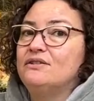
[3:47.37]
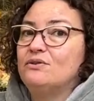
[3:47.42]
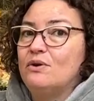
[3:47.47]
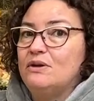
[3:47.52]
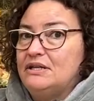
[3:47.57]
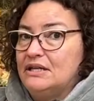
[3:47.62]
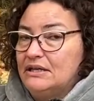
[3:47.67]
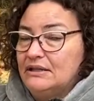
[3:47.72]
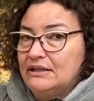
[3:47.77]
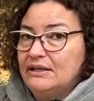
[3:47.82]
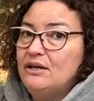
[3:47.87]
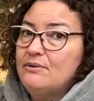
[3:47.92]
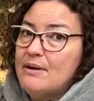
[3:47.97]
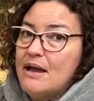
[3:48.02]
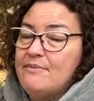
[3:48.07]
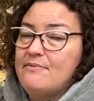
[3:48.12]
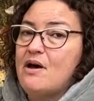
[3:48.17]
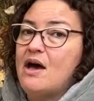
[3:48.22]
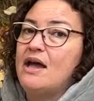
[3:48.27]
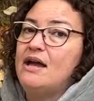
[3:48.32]
going to clear
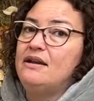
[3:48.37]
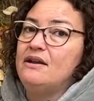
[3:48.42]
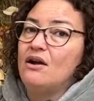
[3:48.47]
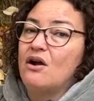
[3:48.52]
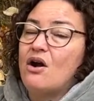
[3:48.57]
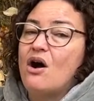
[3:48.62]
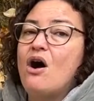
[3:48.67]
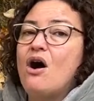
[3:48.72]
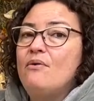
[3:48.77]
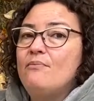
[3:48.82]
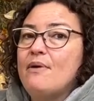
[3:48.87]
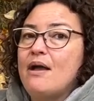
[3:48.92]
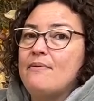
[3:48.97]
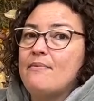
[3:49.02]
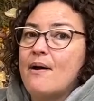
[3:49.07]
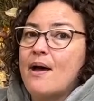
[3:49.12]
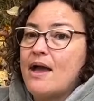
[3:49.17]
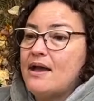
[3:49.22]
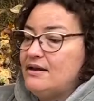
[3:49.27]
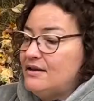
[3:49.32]
my mind and calm my
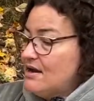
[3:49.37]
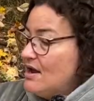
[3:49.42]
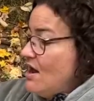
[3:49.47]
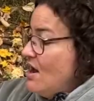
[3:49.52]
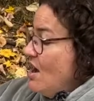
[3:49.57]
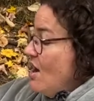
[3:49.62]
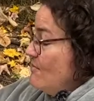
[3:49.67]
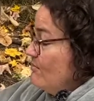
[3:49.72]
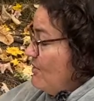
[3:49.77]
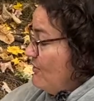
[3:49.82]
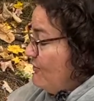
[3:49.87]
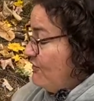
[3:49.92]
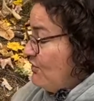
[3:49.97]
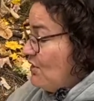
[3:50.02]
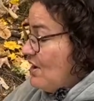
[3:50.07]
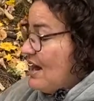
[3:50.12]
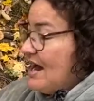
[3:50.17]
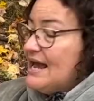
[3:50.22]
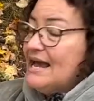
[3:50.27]
mind before I